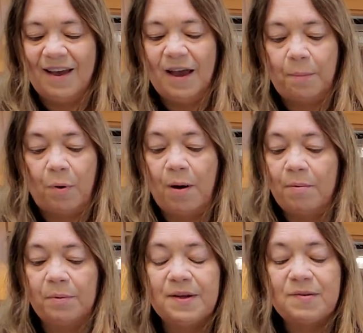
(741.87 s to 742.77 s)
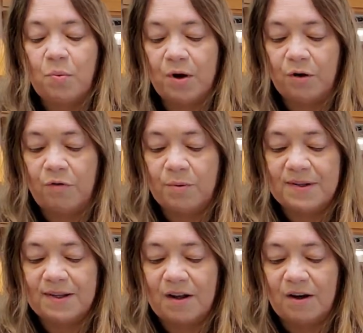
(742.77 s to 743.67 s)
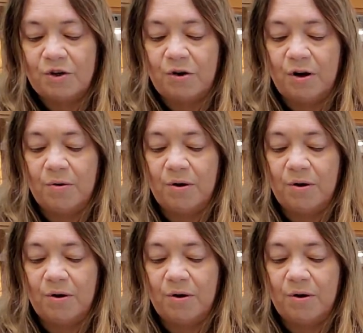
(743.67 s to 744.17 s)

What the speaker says: It probably is wonderful with cilantro.